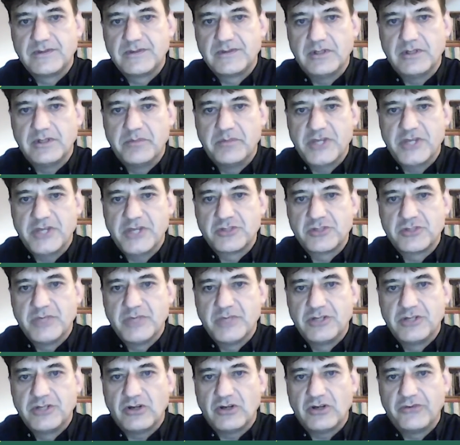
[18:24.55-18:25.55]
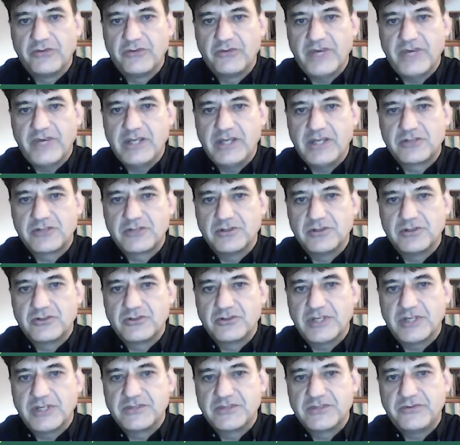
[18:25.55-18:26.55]
a measurement of electron
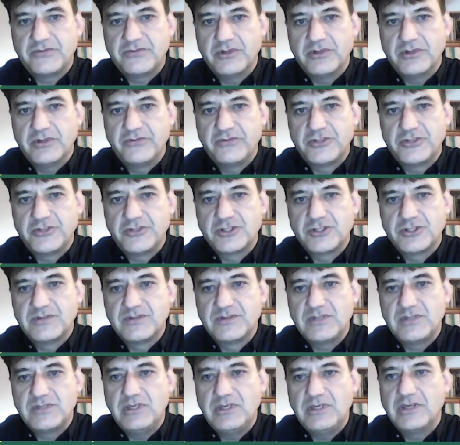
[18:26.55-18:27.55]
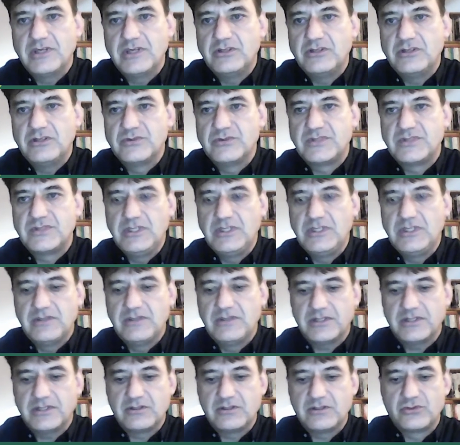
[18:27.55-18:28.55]
transfer efficiency, and you see
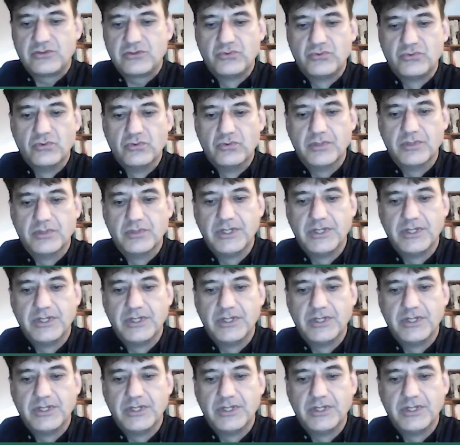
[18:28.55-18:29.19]
that the two